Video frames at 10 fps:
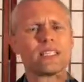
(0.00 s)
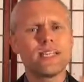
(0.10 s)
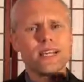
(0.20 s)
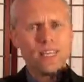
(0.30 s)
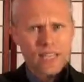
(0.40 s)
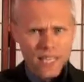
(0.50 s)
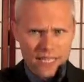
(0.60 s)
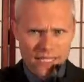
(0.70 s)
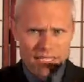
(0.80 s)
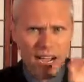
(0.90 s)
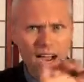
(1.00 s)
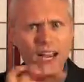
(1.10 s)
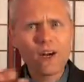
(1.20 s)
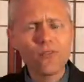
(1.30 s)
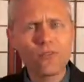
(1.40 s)
study the
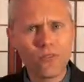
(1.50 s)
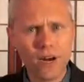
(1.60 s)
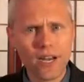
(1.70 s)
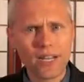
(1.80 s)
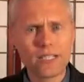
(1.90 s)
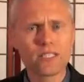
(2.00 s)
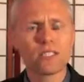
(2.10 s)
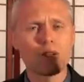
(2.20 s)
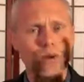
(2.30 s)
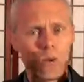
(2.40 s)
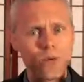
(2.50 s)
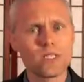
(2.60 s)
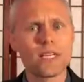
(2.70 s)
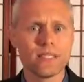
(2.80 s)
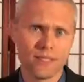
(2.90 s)
entire phrase or
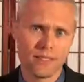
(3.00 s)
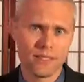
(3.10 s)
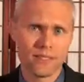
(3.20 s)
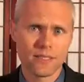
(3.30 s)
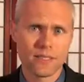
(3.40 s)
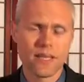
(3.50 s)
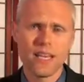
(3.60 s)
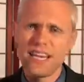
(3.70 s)
sentence.